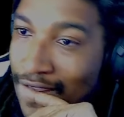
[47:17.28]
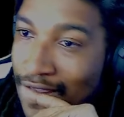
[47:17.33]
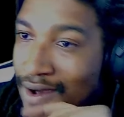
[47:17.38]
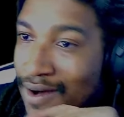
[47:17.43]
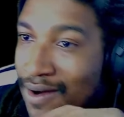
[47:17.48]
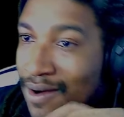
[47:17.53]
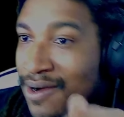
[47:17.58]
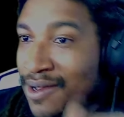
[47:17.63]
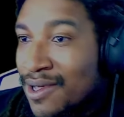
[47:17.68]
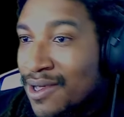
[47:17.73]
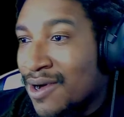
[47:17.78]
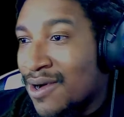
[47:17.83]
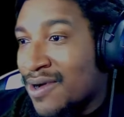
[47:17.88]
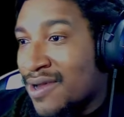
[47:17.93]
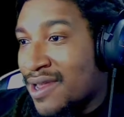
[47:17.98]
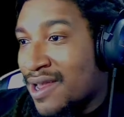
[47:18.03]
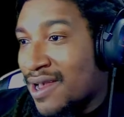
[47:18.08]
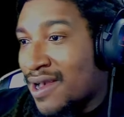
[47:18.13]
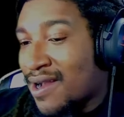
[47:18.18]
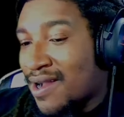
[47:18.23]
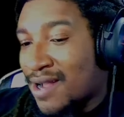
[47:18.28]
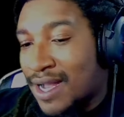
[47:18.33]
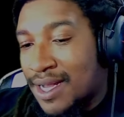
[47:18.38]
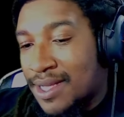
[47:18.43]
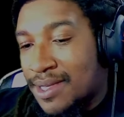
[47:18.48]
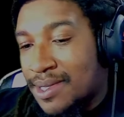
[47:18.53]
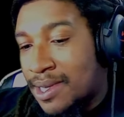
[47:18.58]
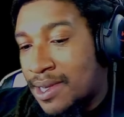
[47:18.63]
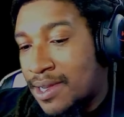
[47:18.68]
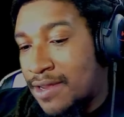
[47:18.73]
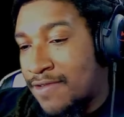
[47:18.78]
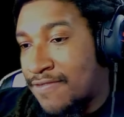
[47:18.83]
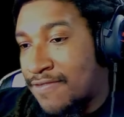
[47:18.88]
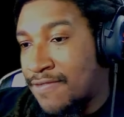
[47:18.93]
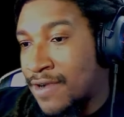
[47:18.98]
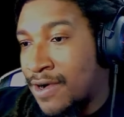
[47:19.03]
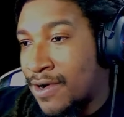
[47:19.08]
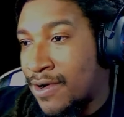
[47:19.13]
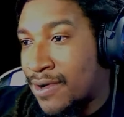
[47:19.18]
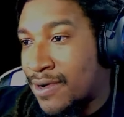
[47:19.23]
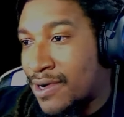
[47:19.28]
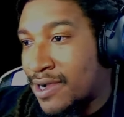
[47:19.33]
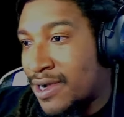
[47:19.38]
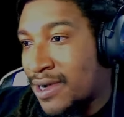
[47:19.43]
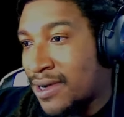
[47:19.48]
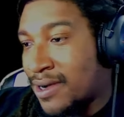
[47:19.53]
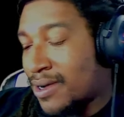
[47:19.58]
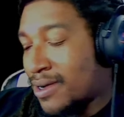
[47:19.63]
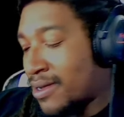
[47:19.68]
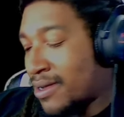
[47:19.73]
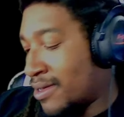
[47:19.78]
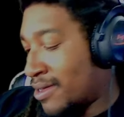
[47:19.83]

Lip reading: Hold on, y'all. I gotta take this phone call.